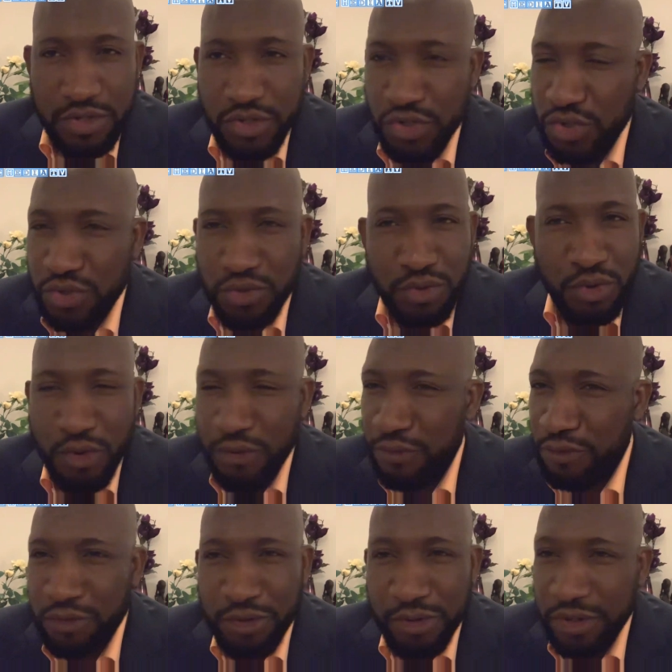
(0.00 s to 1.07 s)
is no
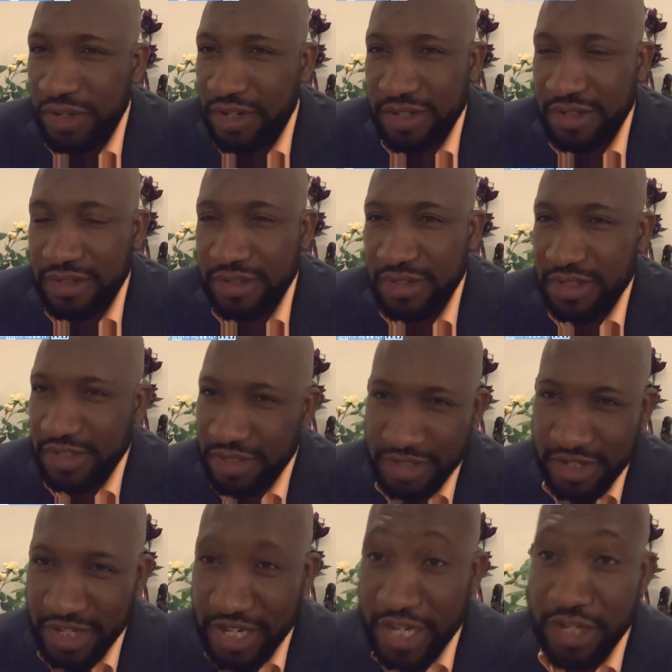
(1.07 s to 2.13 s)
foreigner
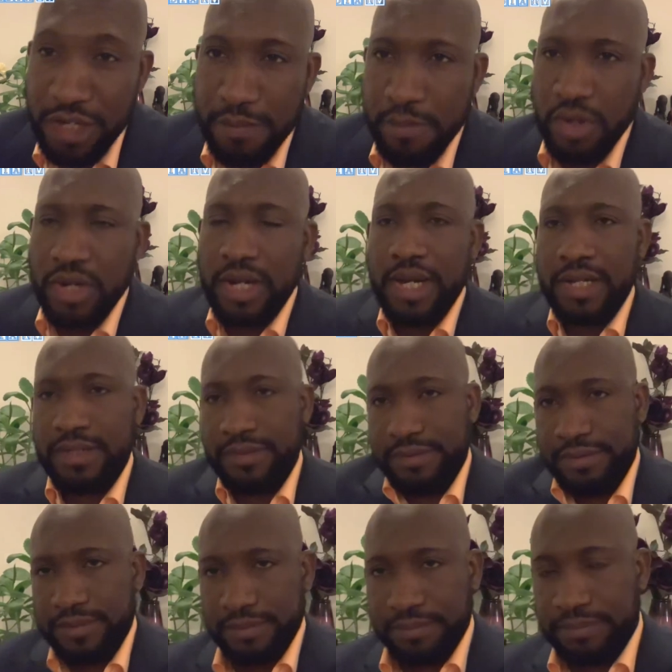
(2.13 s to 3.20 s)
in the motherland.
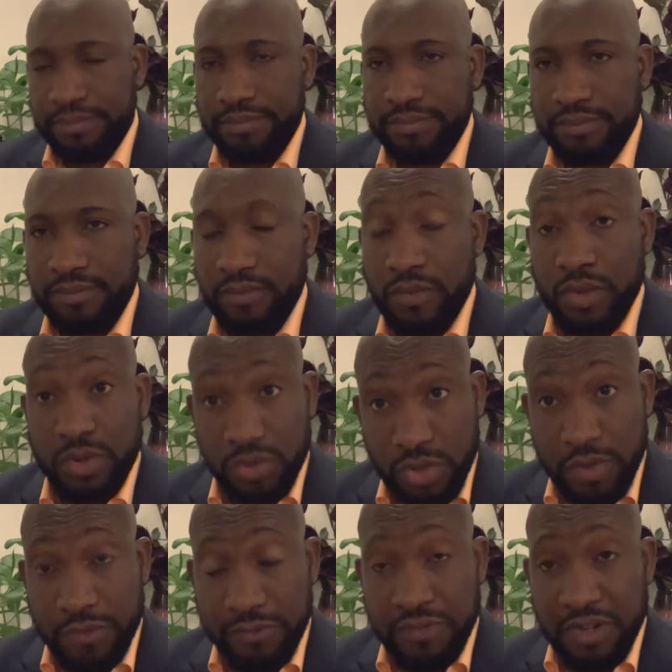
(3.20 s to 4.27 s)

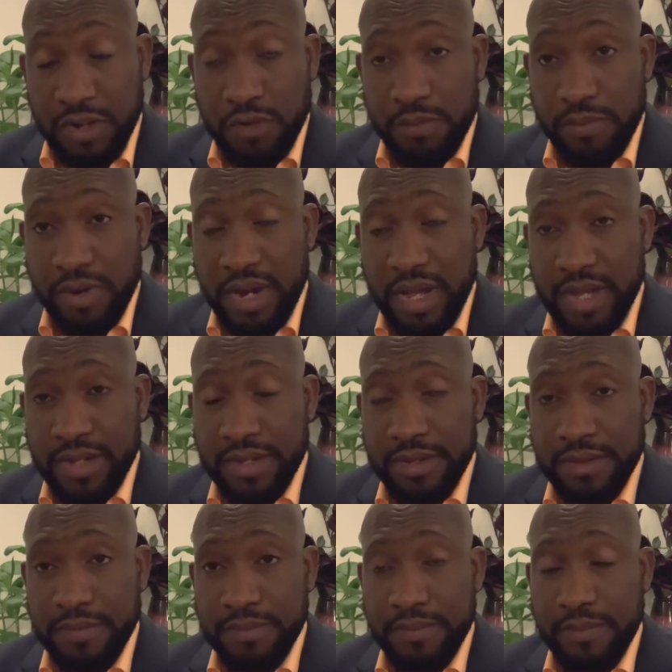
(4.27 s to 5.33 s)
Your fellow brag
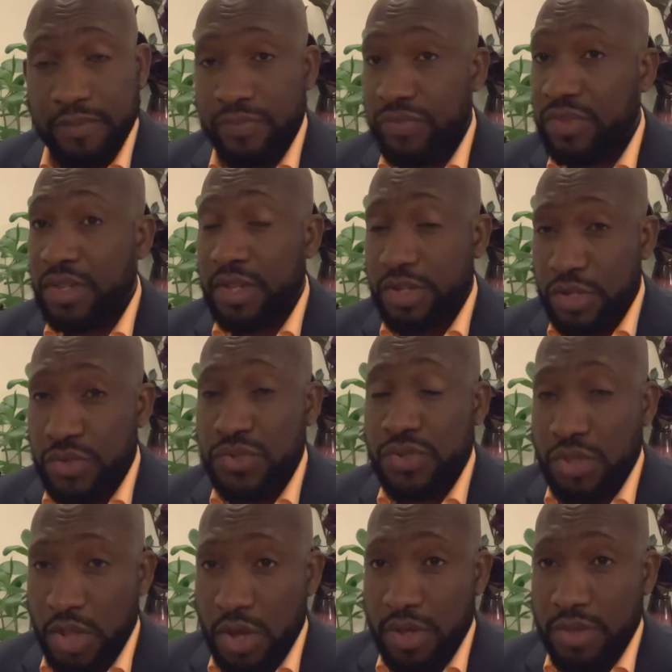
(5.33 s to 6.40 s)
is
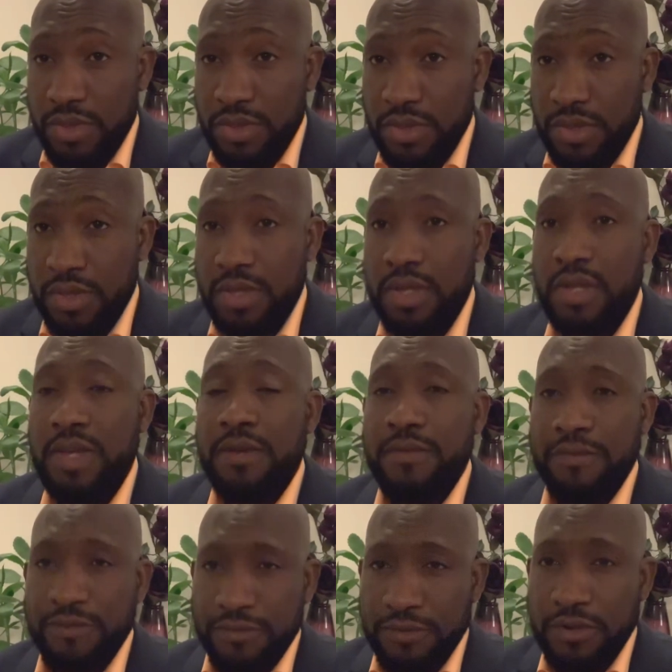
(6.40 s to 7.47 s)
not
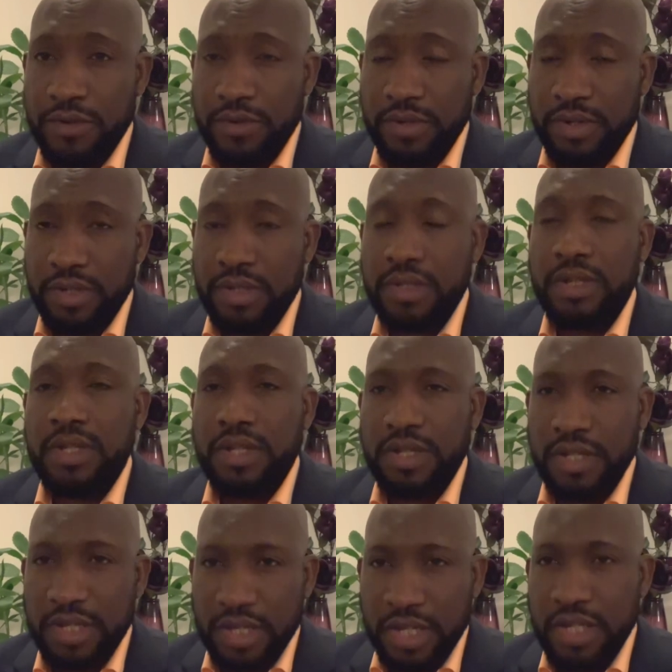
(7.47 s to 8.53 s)
foreigner
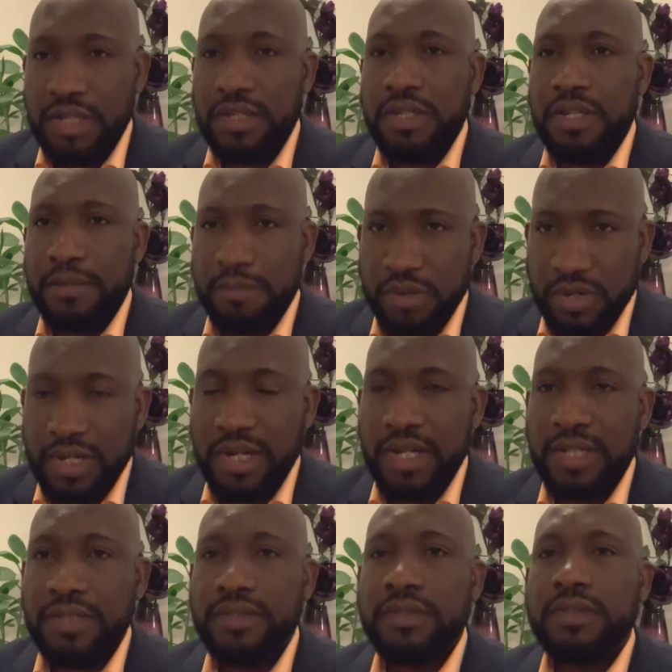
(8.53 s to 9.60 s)
in the
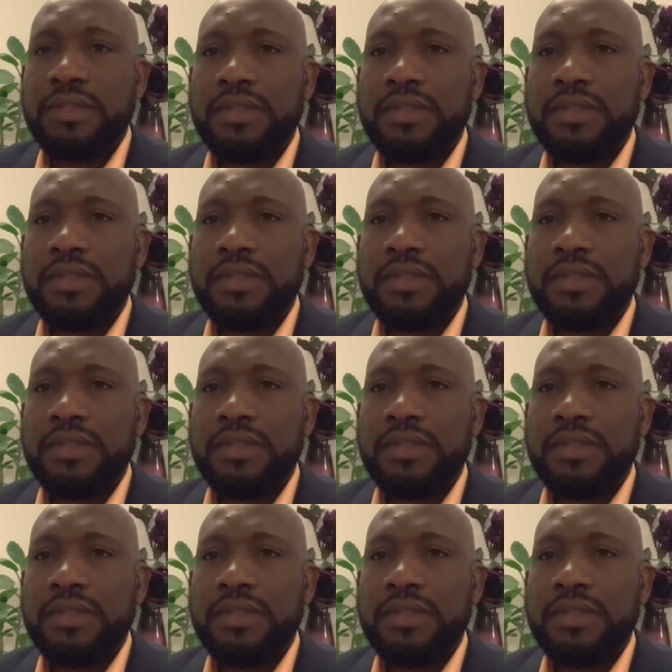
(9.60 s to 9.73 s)
motherland.